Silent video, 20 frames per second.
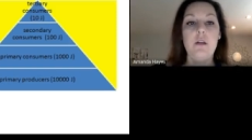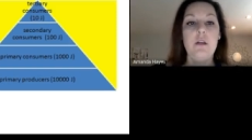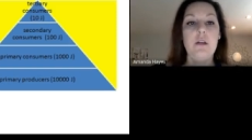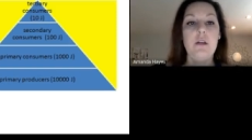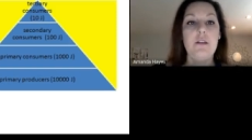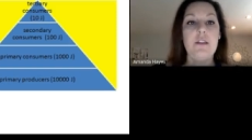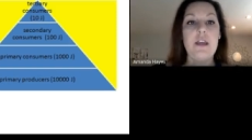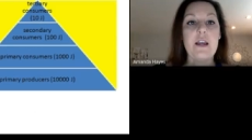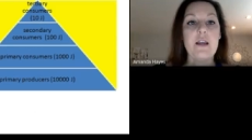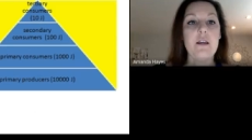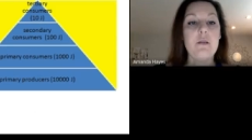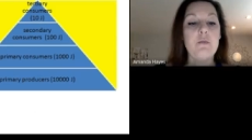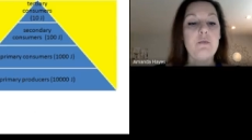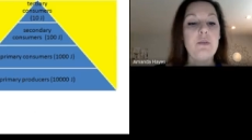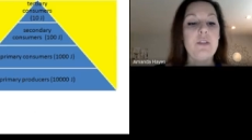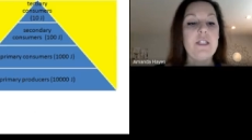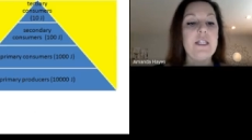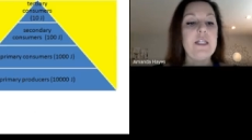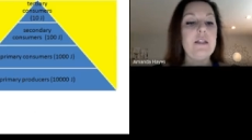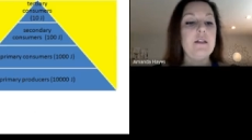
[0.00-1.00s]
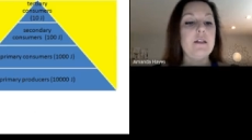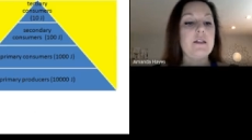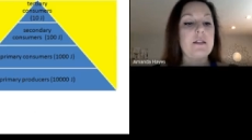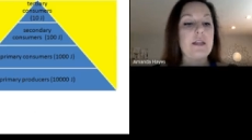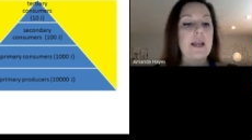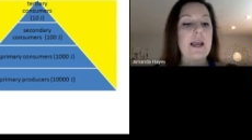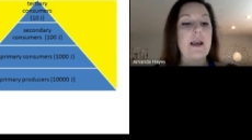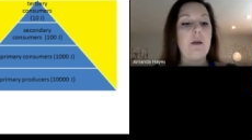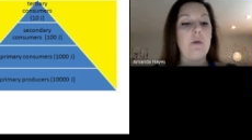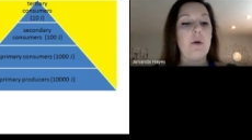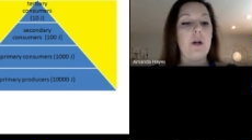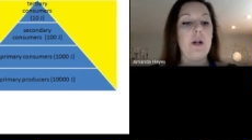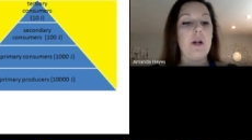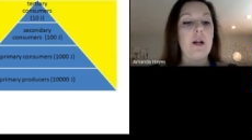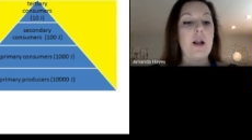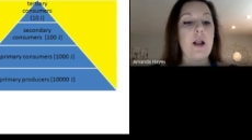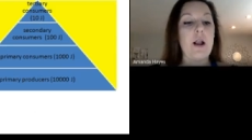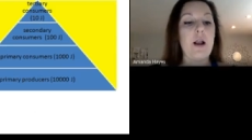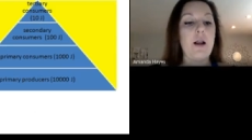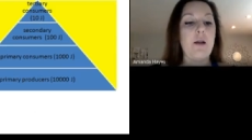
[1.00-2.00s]
That completes
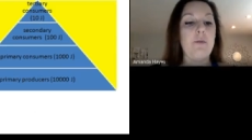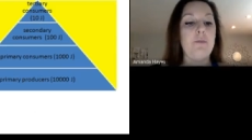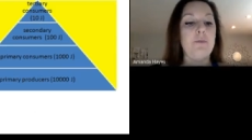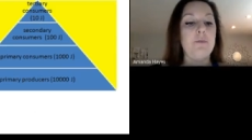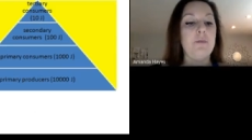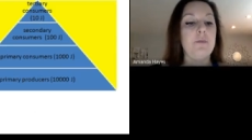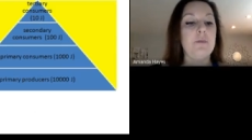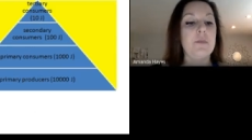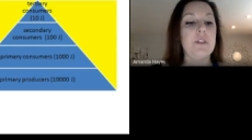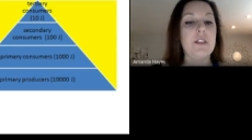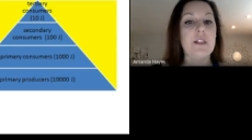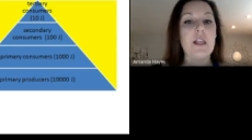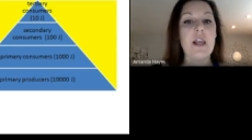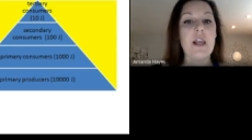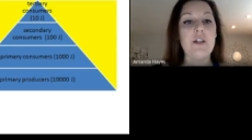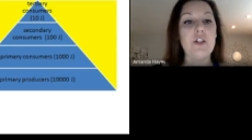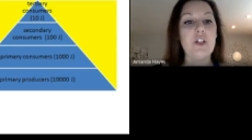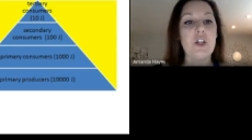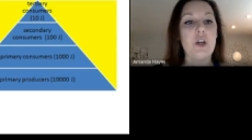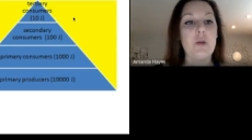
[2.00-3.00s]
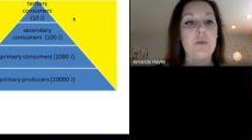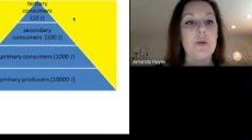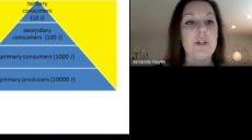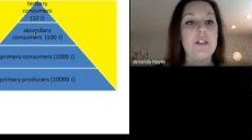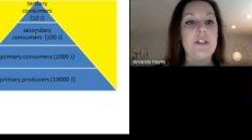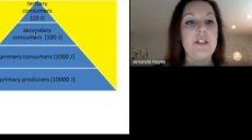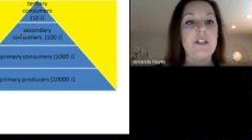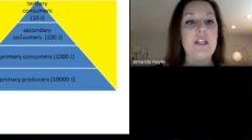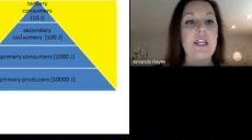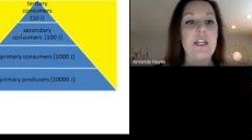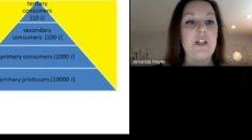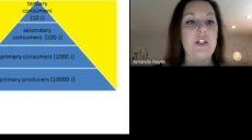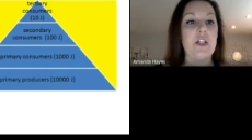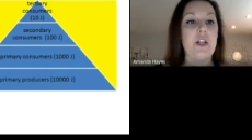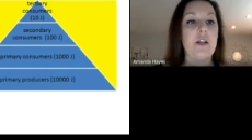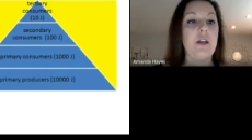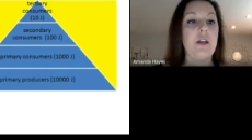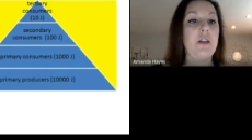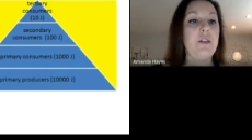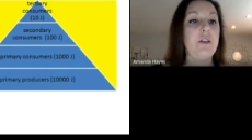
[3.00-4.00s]
our slideshow
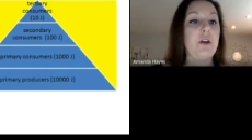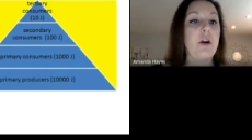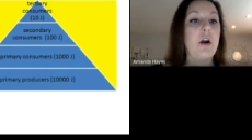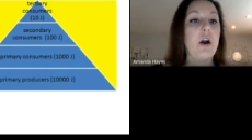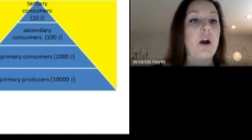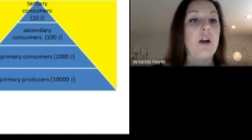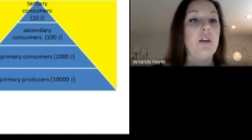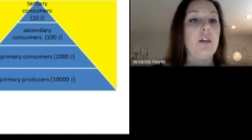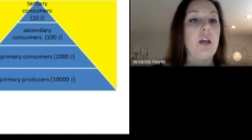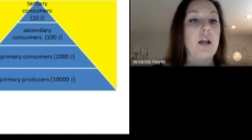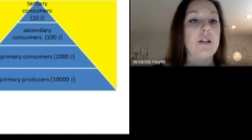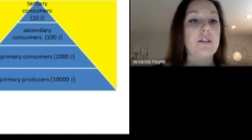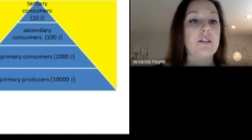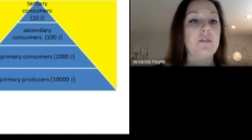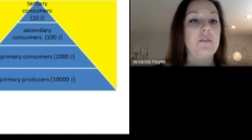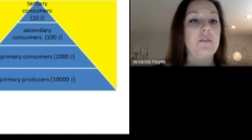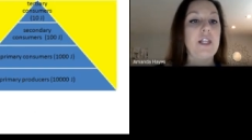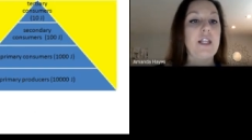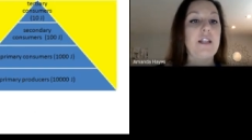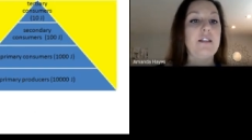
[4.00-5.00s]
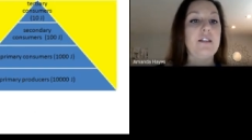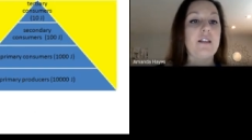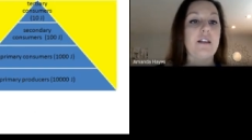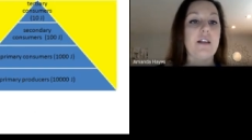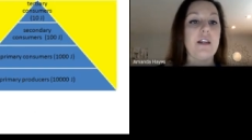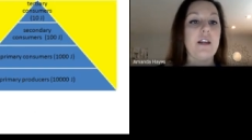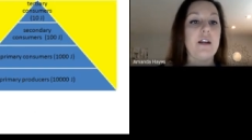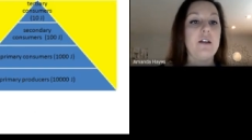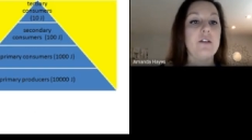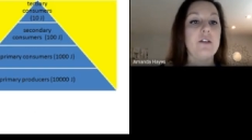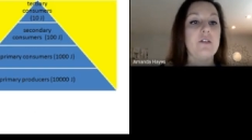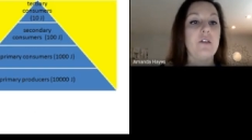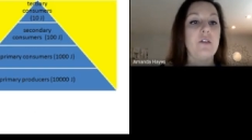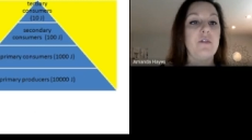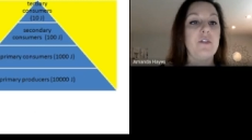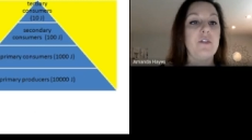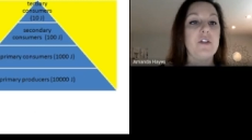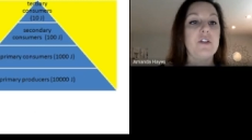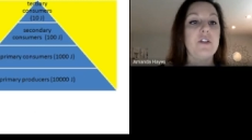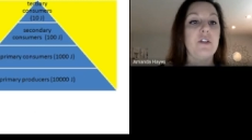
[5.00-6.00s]
presentation. There are lots of links in here. So if
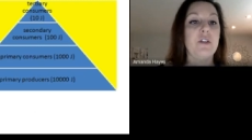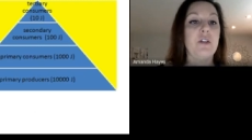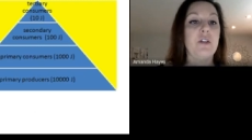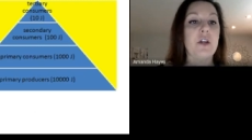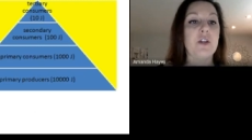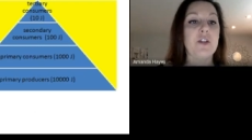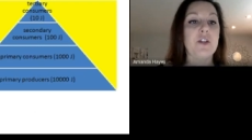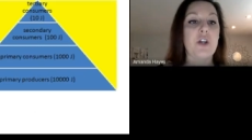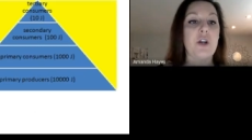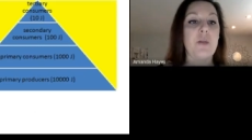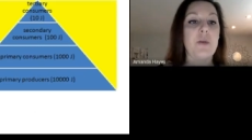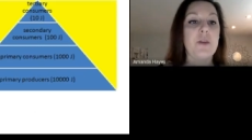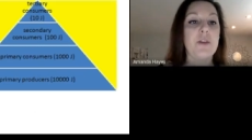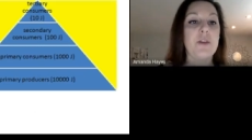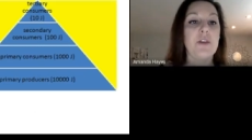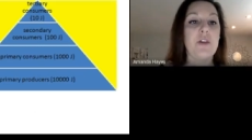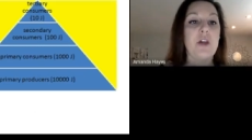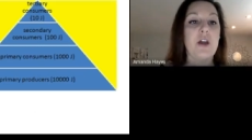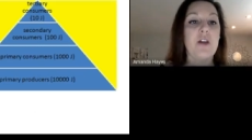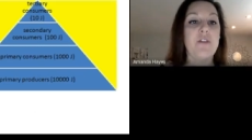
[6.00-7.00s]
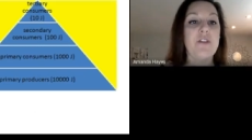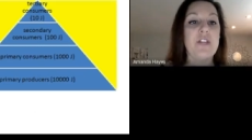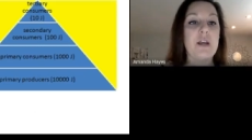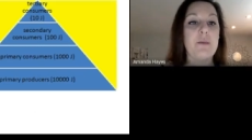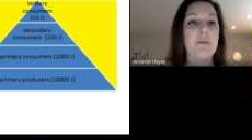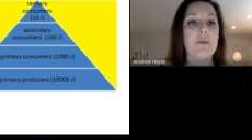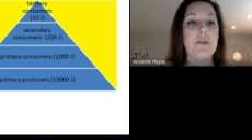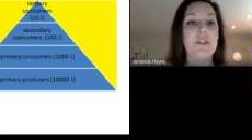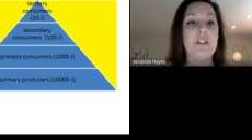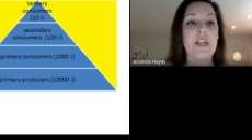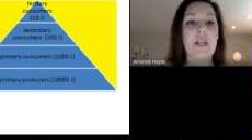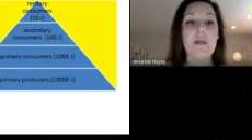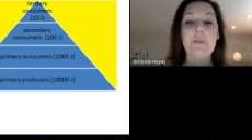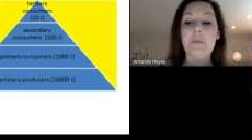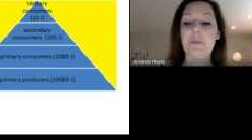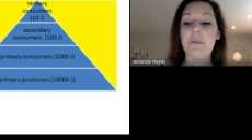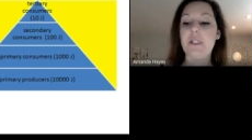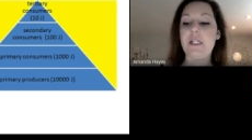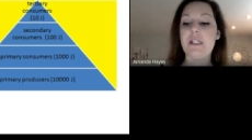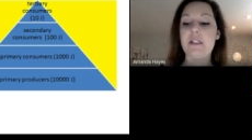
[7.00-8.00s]
you're still not sure about the law of
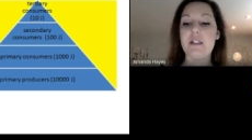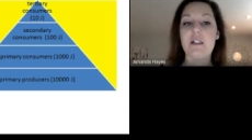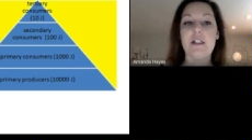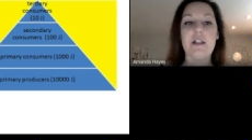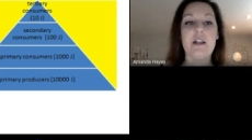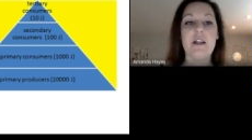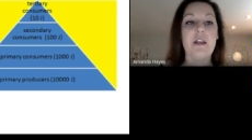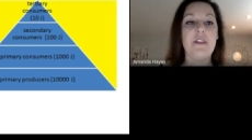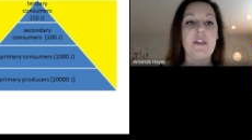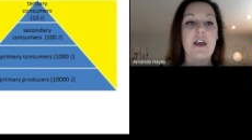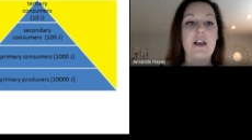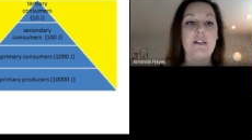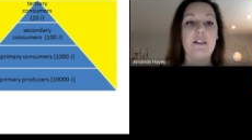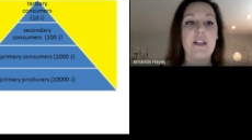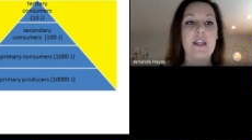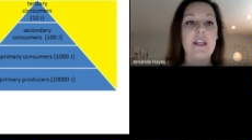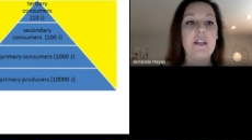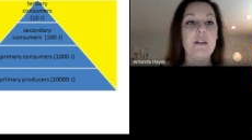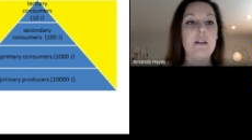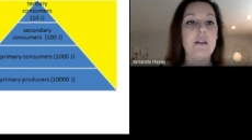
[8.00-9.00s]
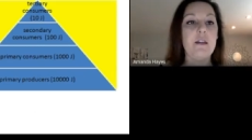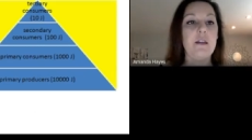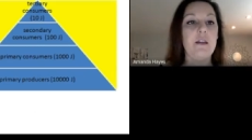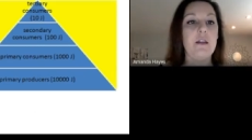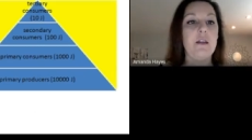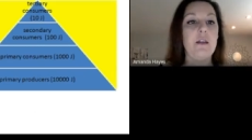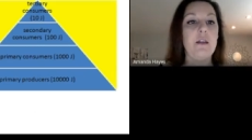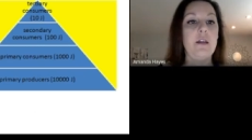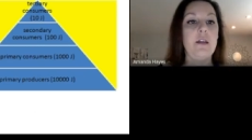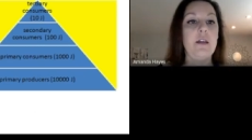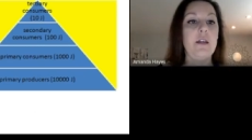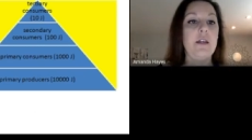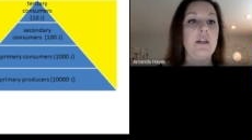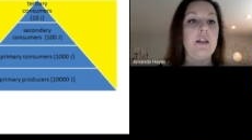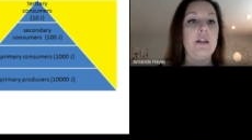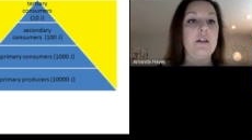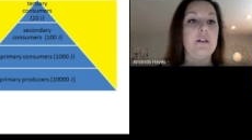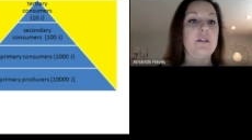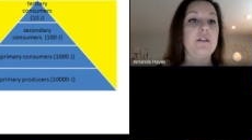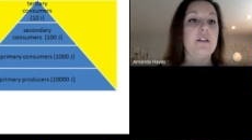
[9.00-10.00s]
10%, please click on that link.
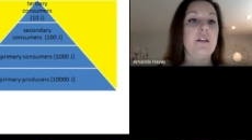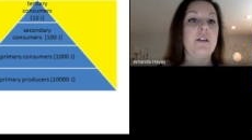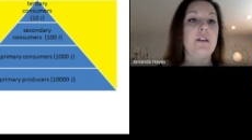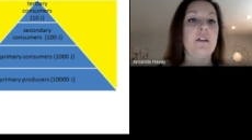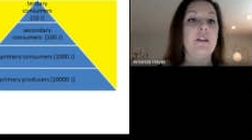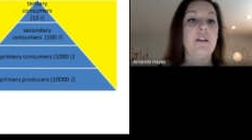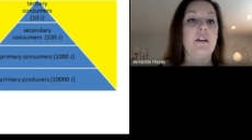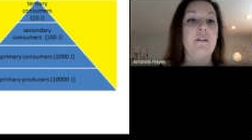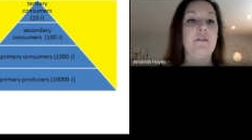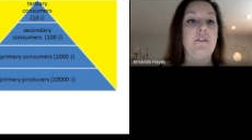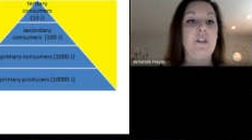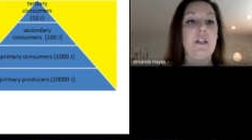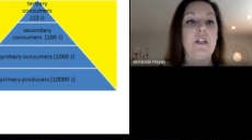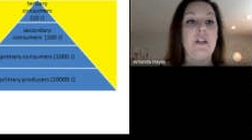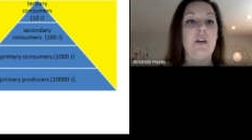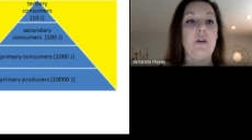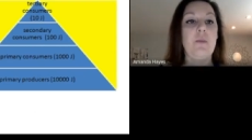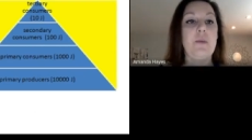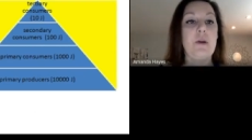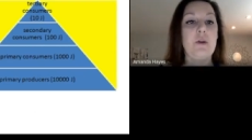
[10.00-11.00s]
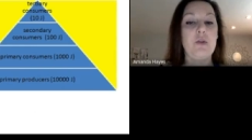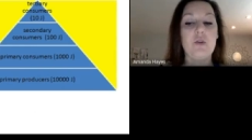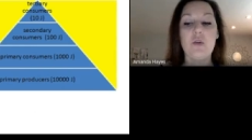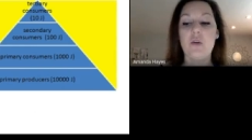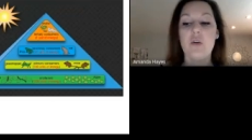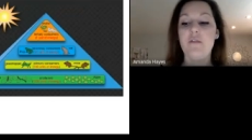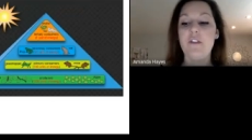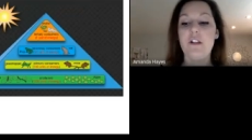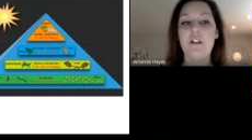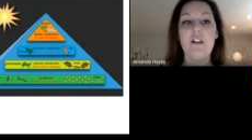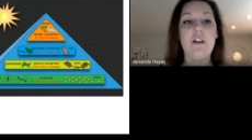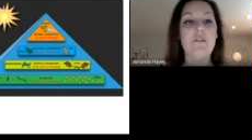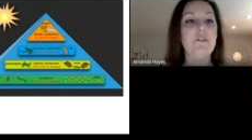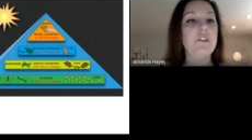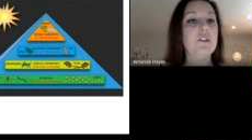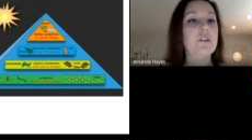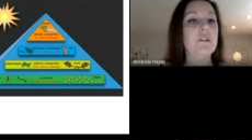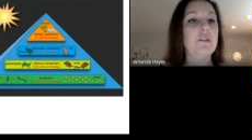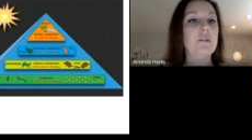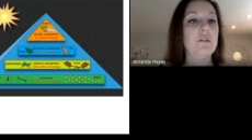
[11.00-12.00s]
Here's a video about trophic
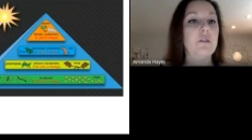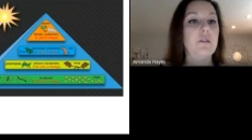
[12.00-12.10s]
levels.